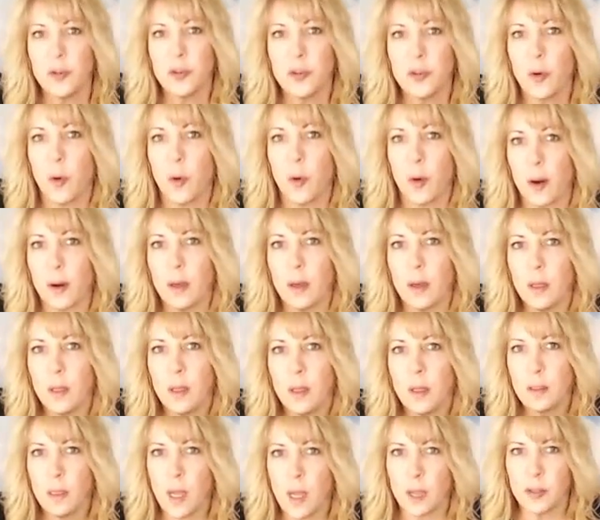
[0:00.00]
short.
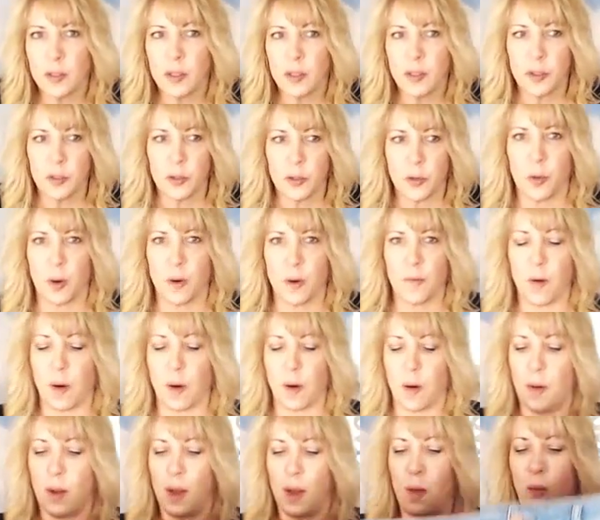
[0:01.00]
Not too short
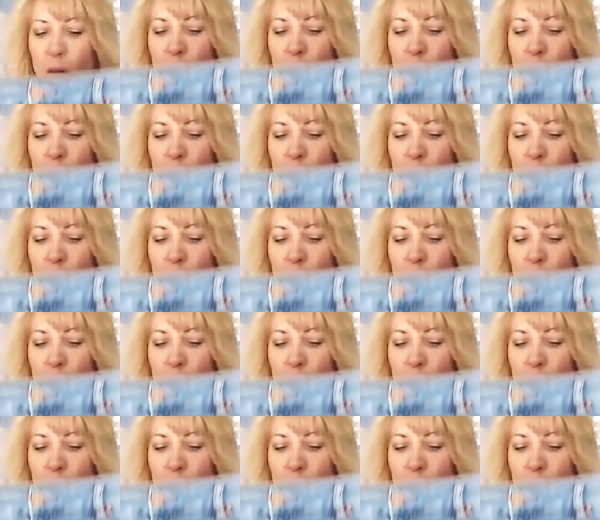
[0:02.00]
for a, a